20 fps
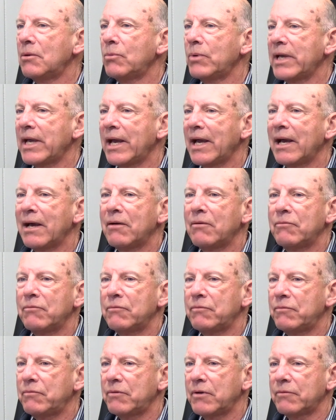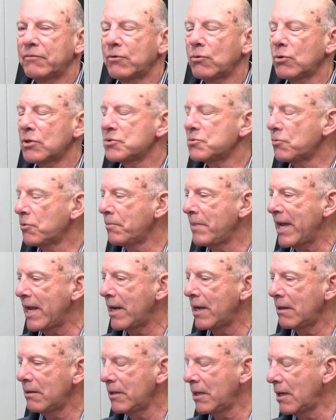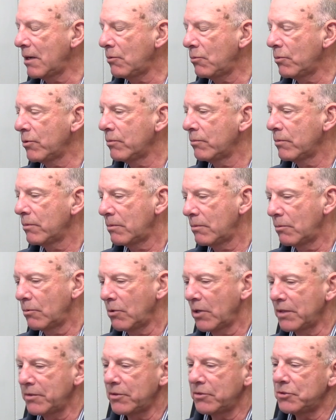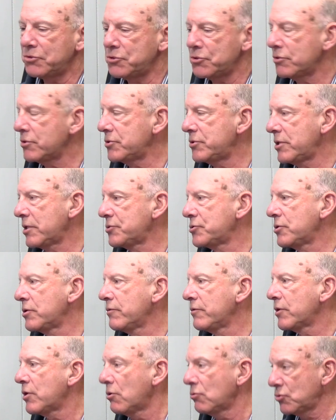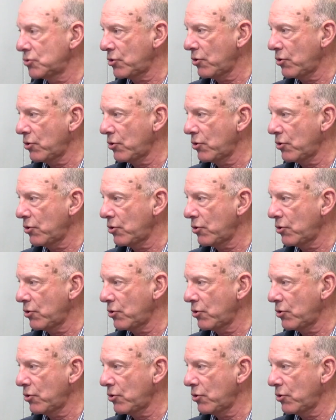We have, of course, we're under the jurisdiction of the Coast